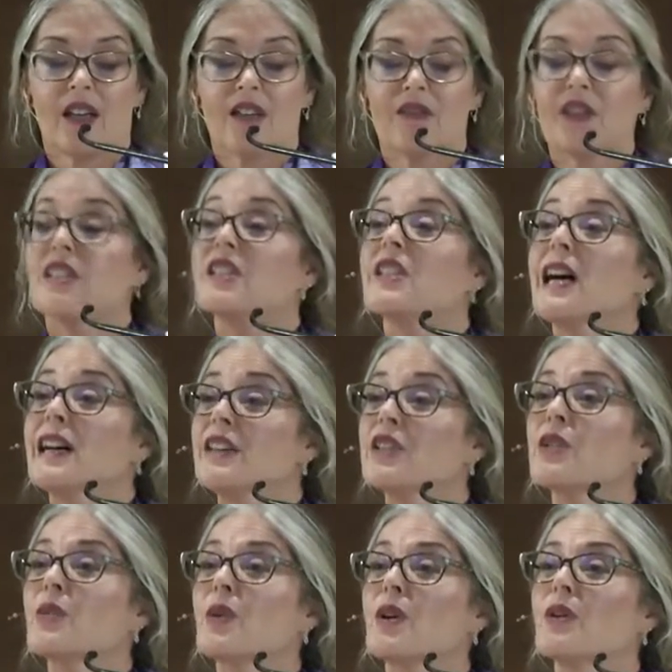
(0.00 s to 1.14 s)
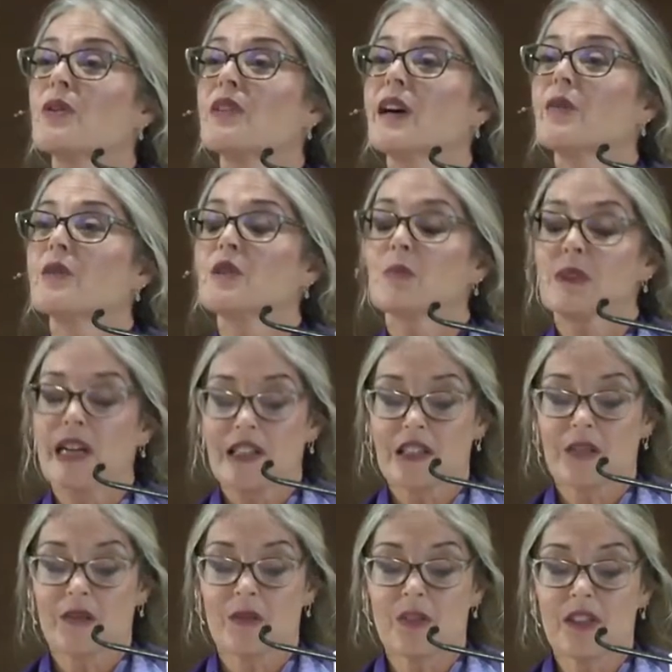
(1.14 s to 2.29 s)
But the status quo, that was
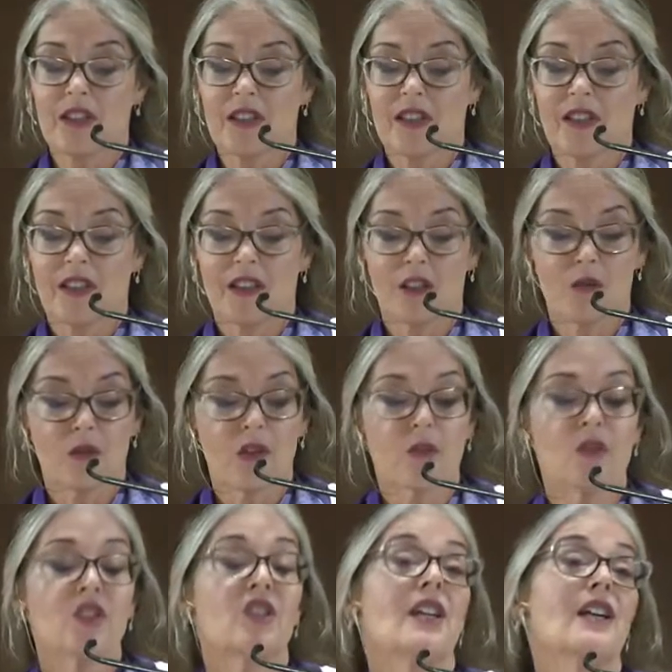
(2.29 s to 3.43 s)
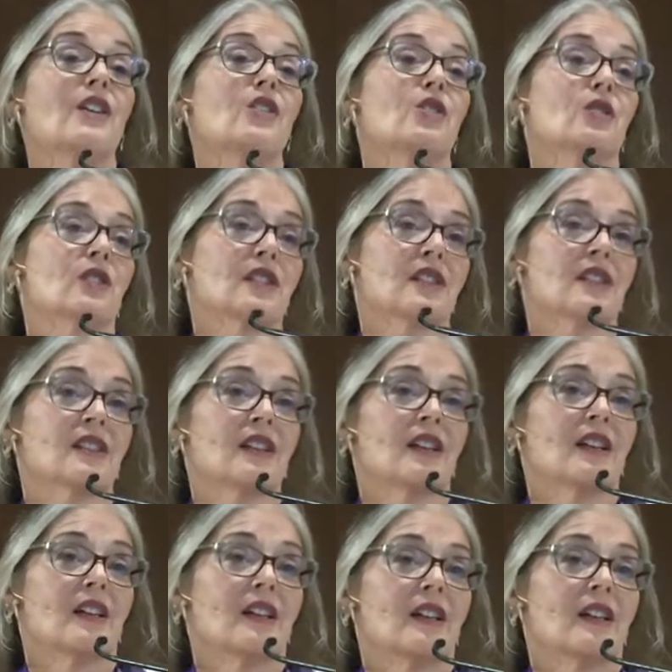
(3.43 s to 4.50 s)
blasphemous, and therefore it was dangerous.